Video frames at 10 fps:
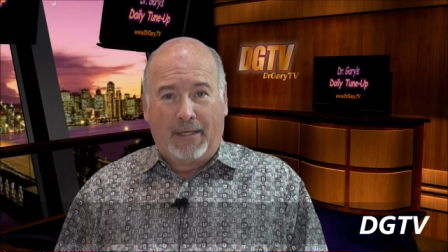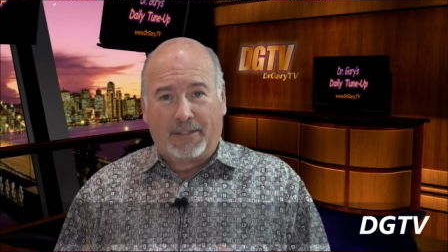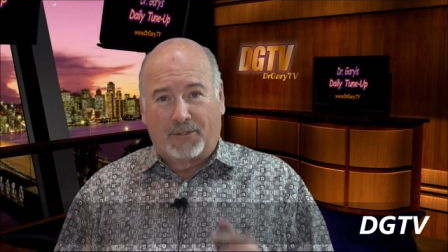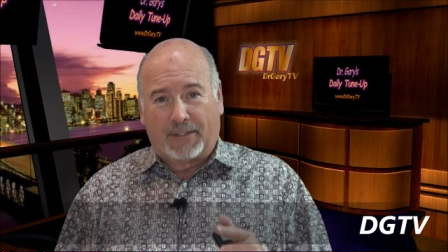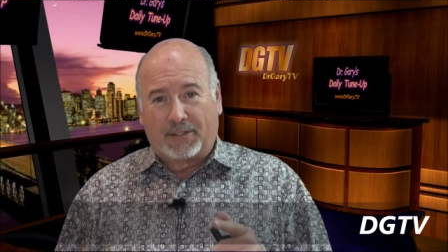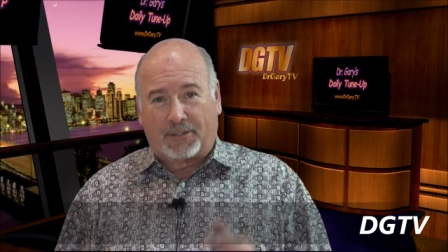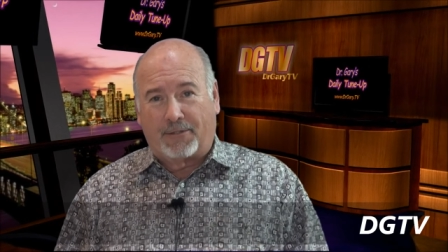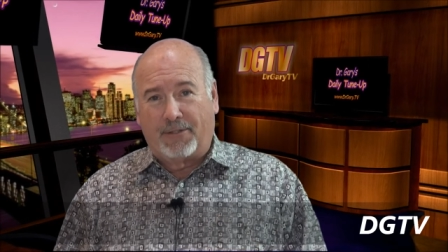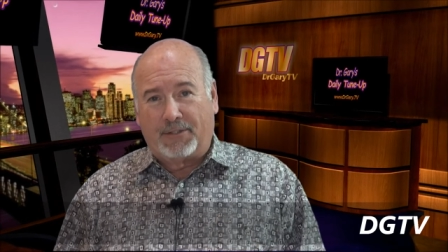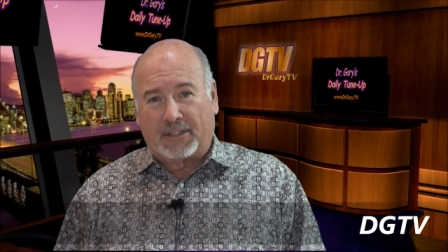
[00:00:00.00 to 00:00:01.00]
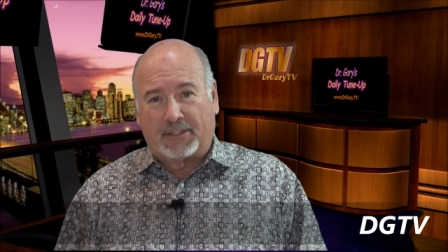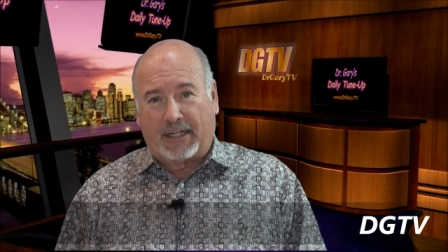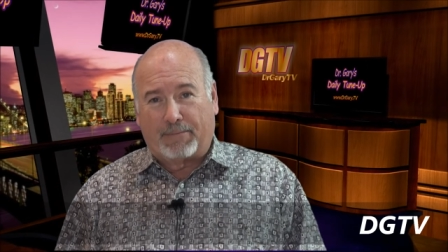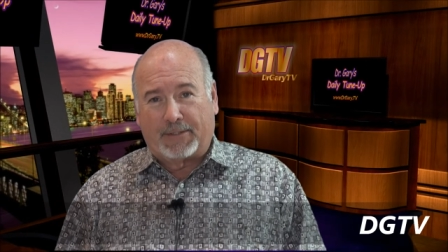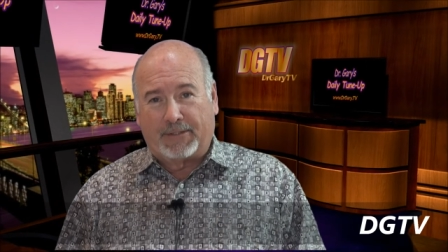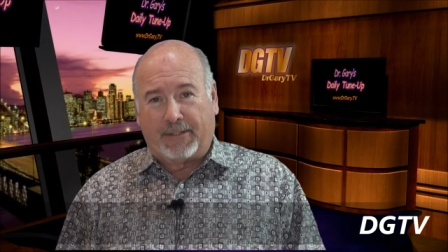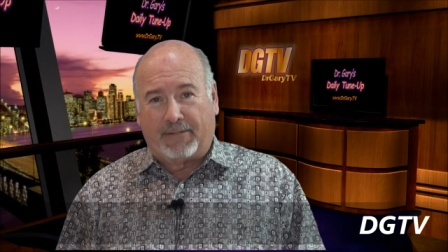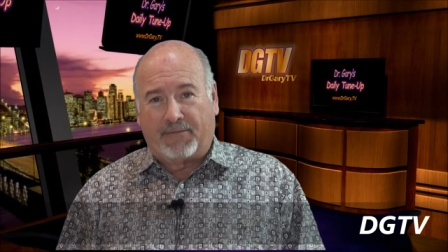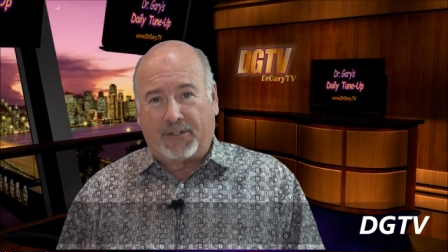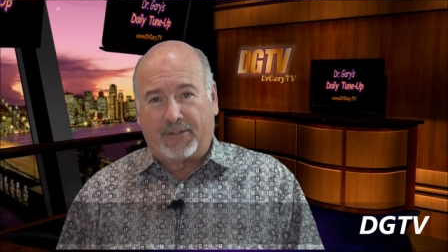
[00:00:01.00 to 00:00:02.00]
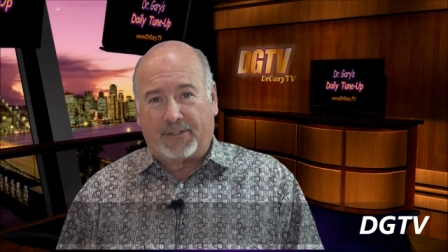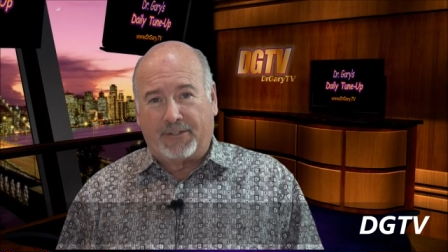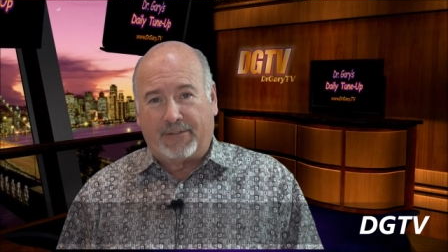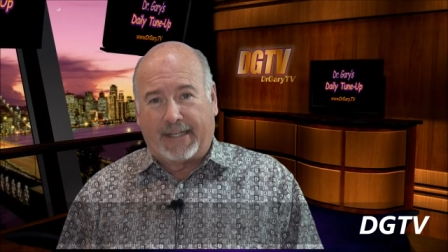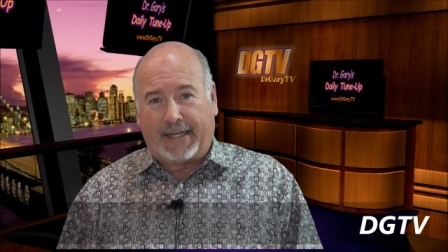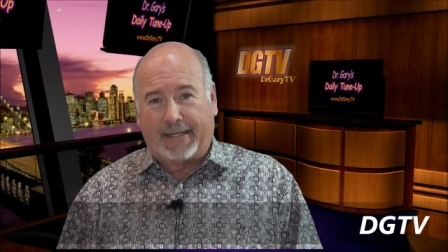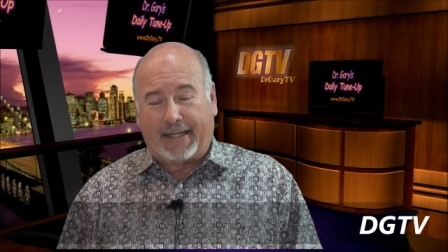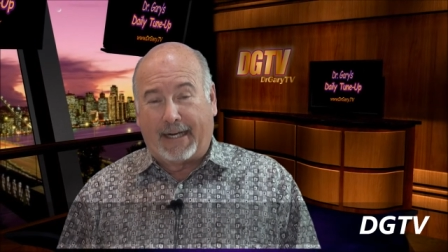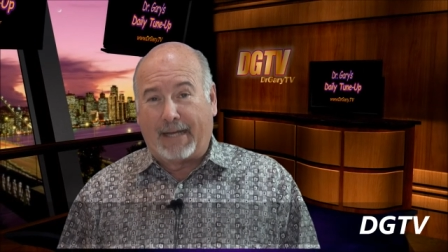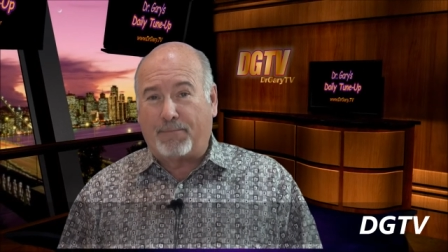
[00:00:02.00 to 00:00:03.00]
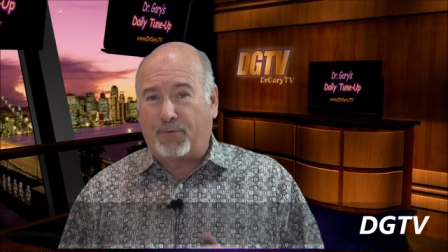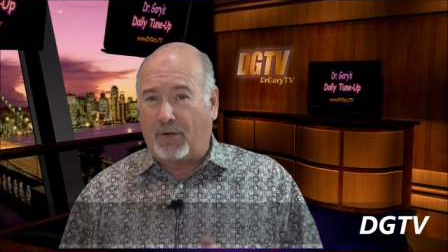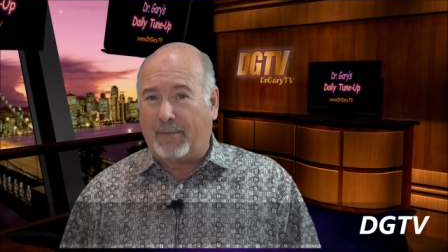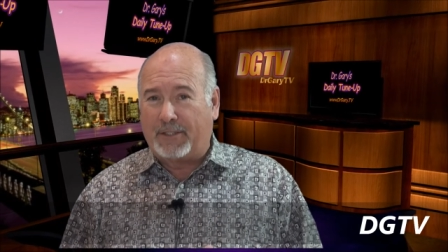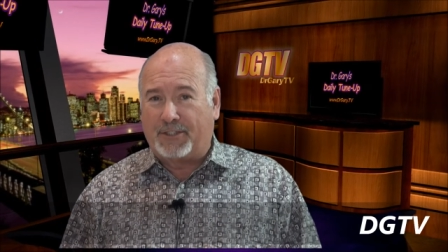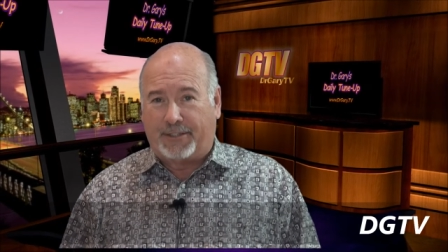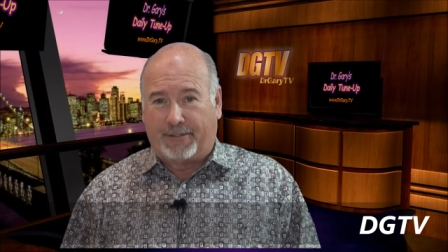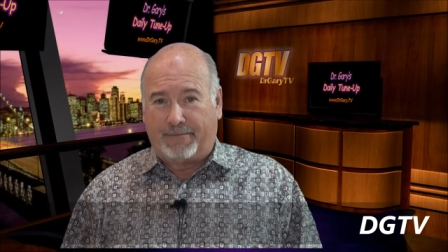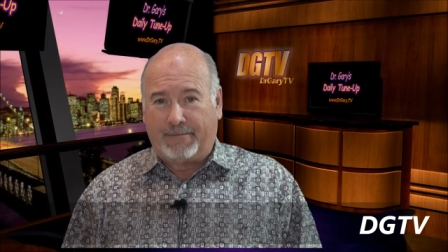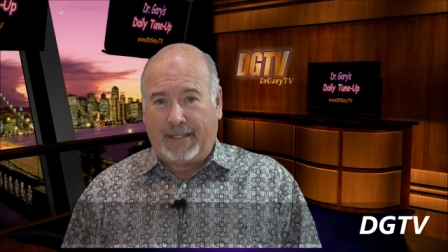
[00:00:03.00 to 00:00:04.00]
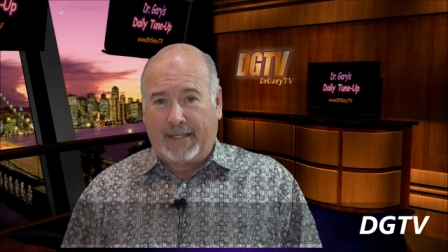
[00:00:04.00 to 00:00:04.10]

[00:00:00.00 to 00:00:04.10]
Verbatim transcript: So this cruise is an opportunity for you to do that, and I promise you,